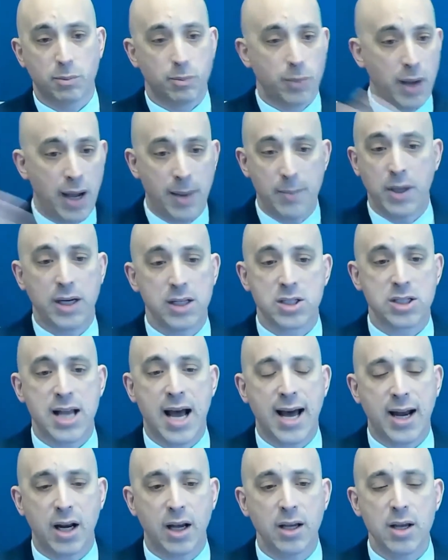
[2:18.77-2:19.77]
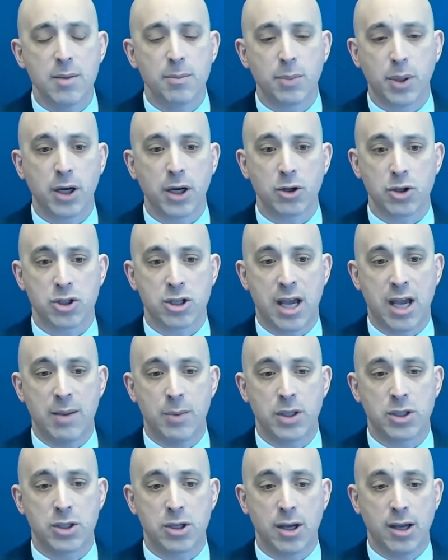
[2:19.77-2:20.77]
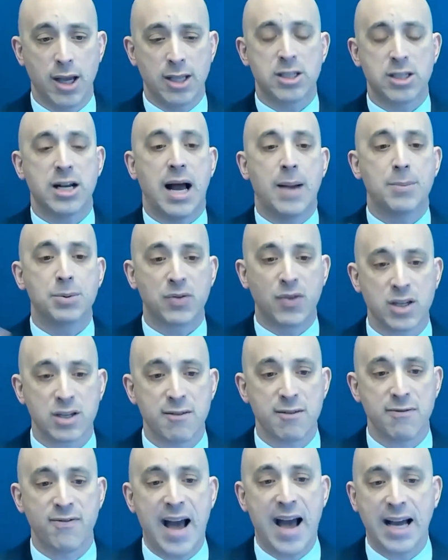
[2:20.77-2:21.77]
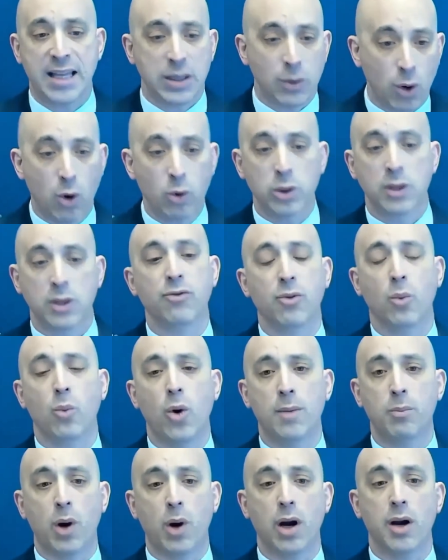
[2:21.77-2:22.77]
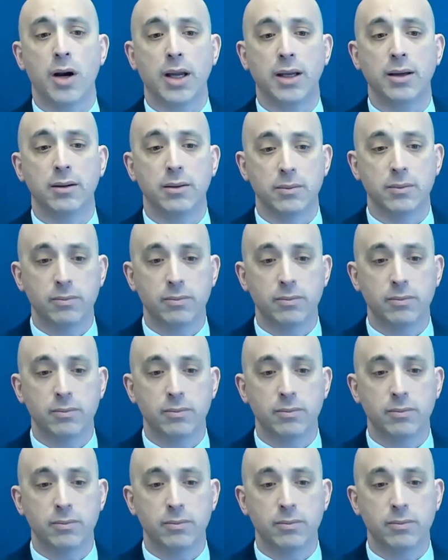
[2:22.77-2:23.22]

I mean, it's not a political statement. To, it's an observation of fact. They're only from one party.